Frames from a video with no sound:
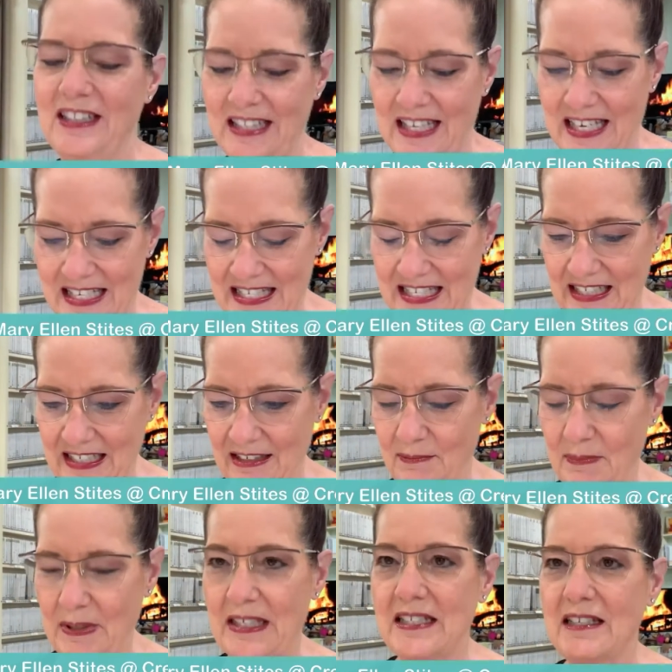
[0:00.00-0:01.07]
last second
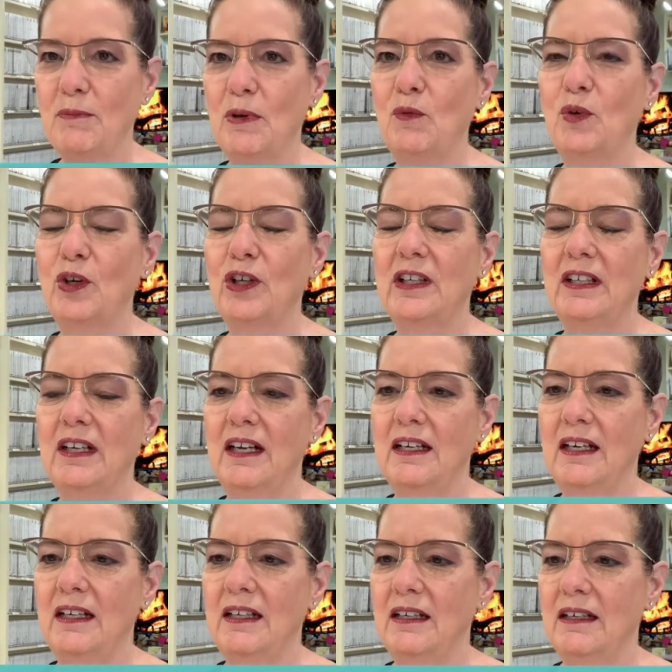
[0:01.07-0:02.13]
because I've been working on
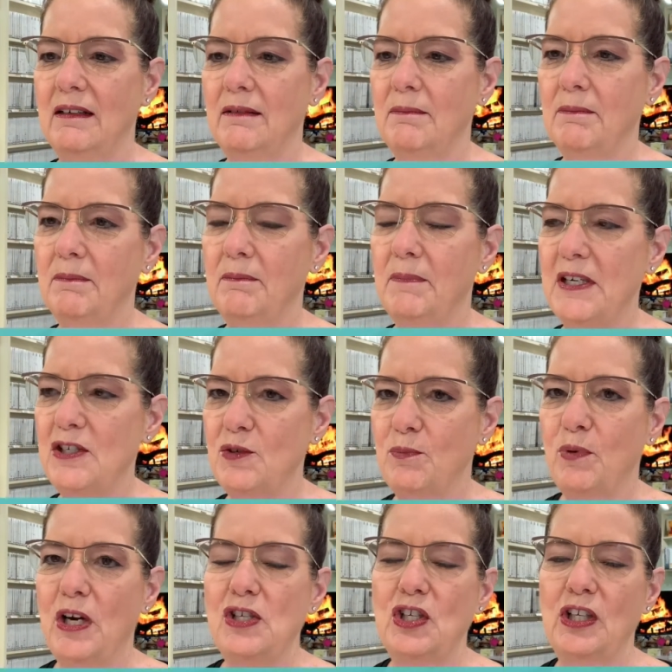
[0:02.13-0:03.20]
a major
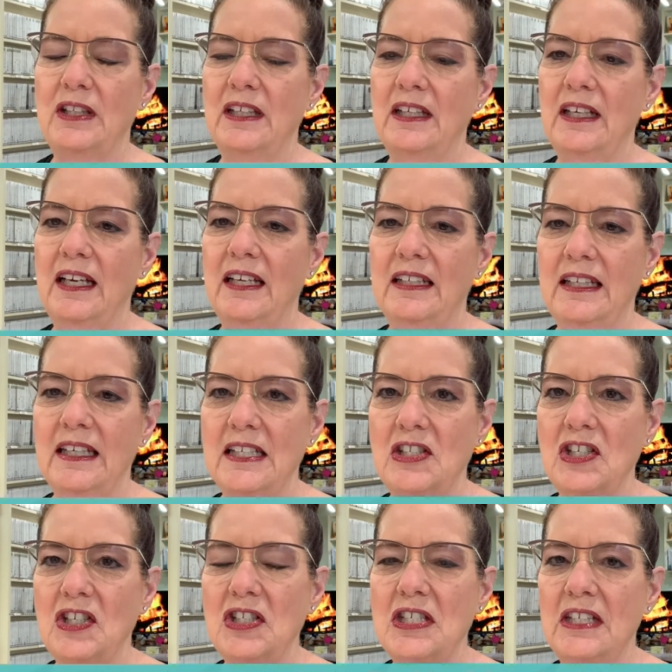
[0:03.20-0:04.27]
project that I had to get
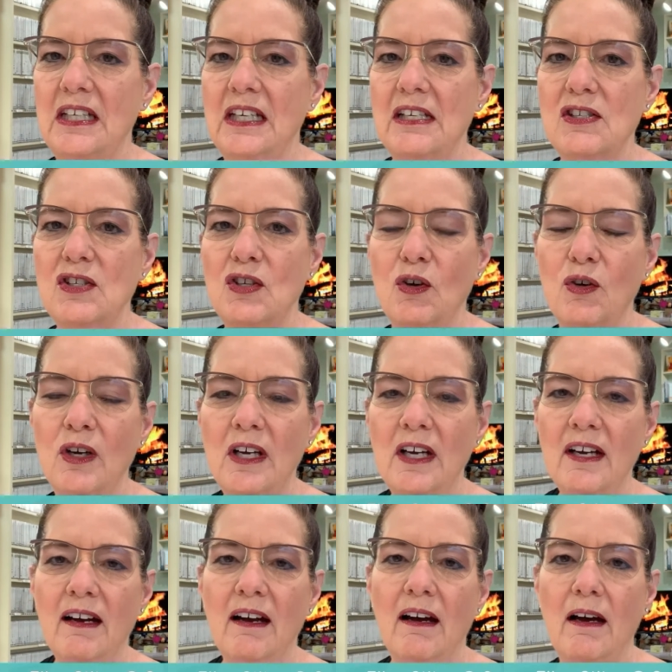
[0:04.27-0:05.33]
done today. So
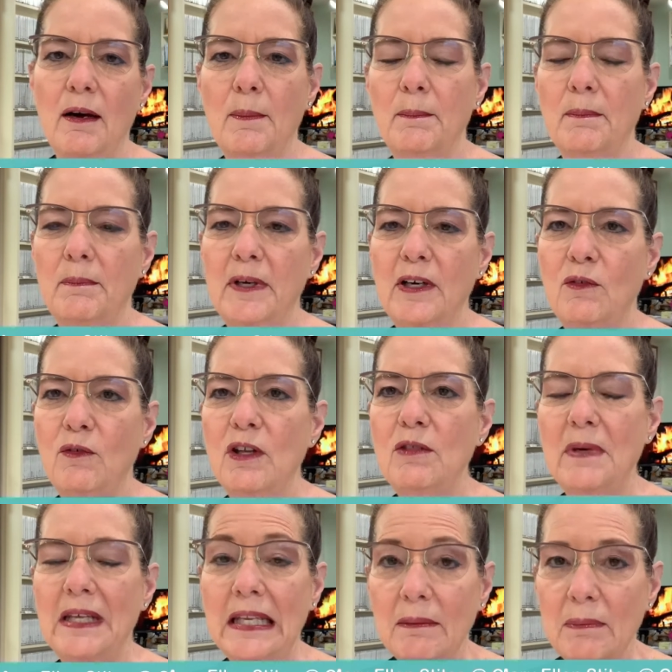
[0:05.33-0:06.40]
bear with
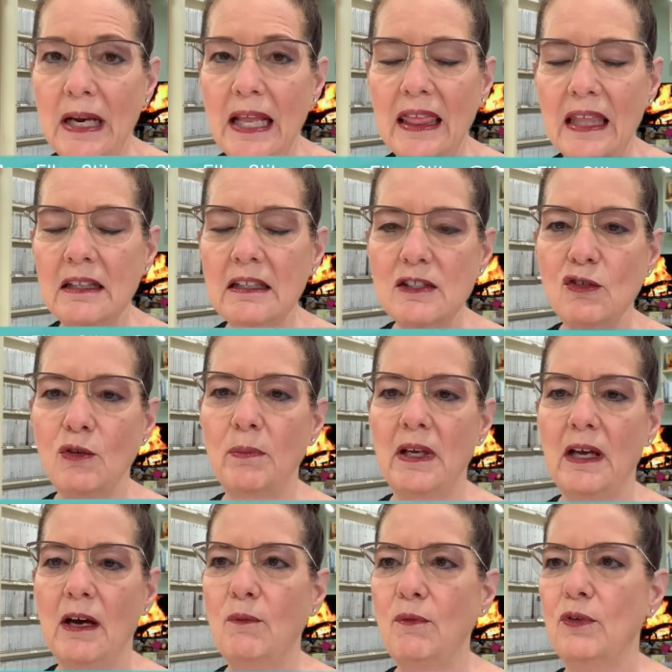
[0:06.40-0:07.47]
me. But I think this will be
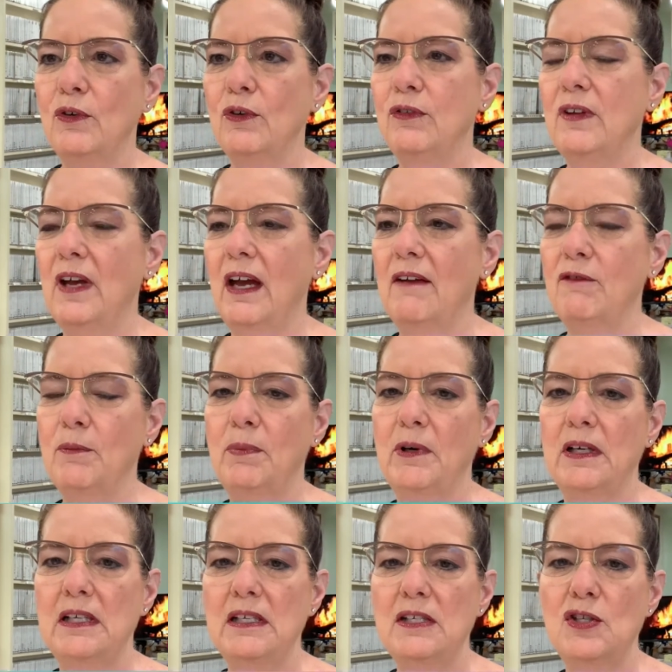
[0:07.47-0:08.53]
helpful to
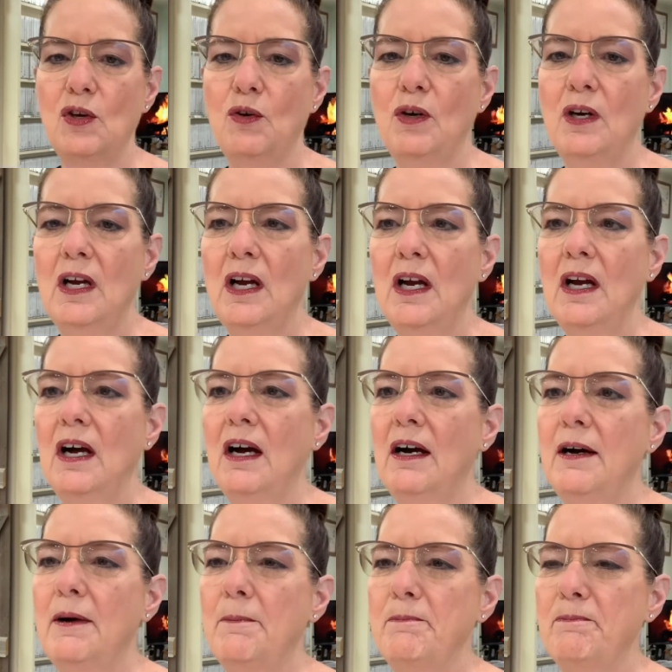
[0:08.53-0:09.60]
everybody. So
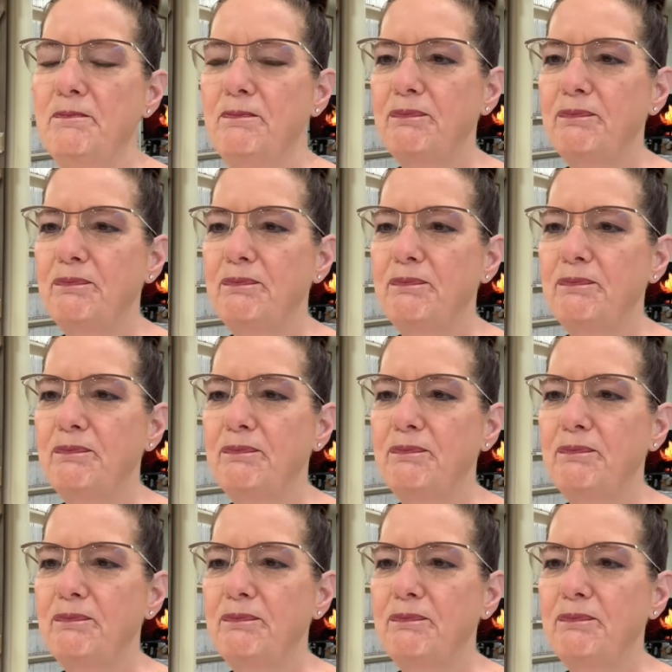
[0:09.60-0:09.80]
um,